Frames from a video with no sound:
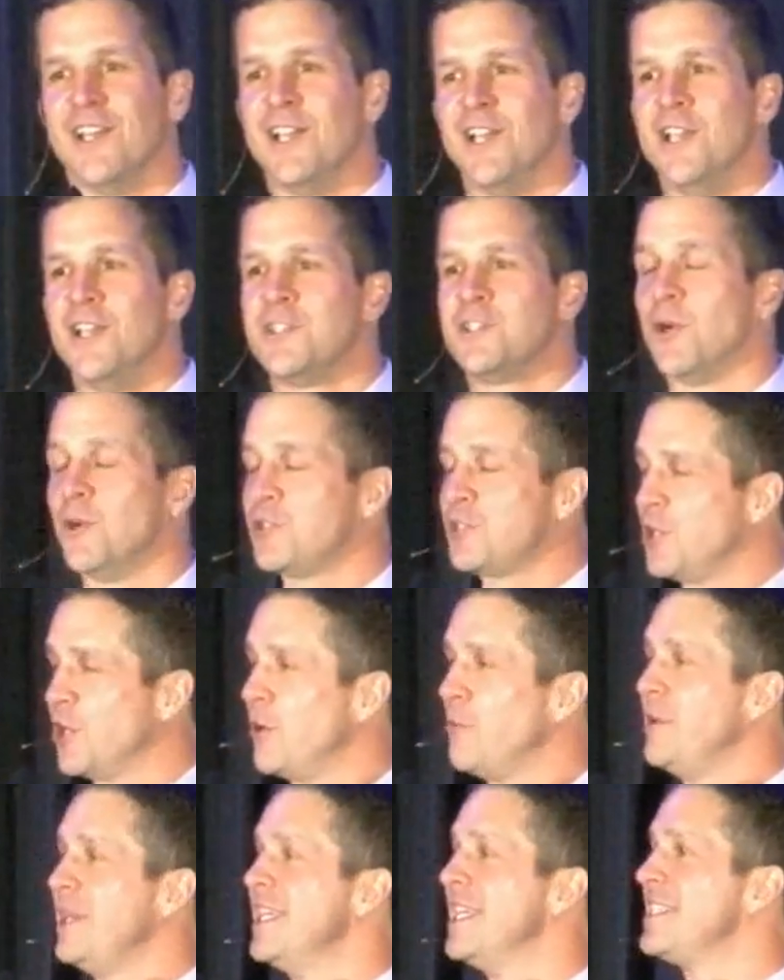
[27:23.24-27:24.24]
so it's going
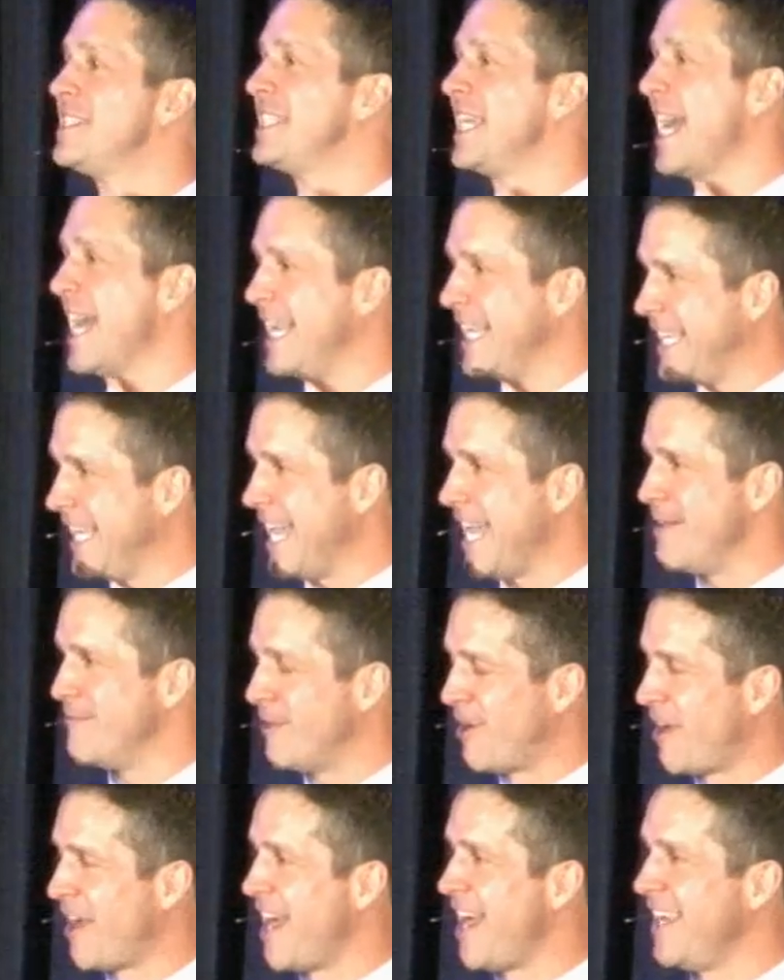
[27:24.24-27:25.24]
to be this kind of game,
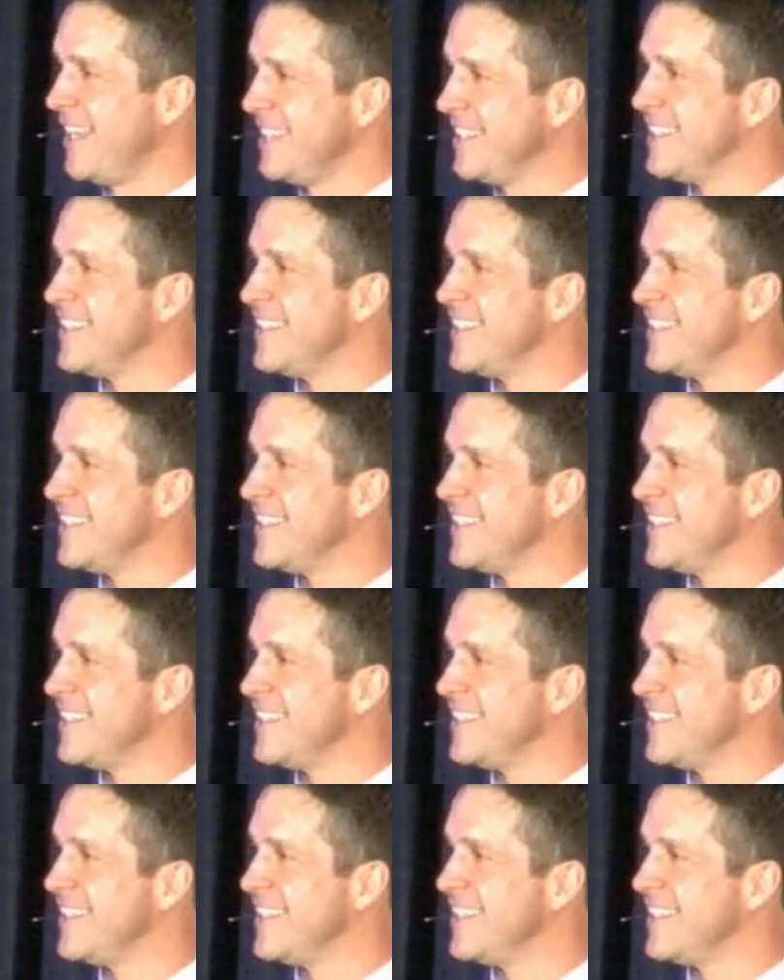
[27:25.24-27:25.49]
all right?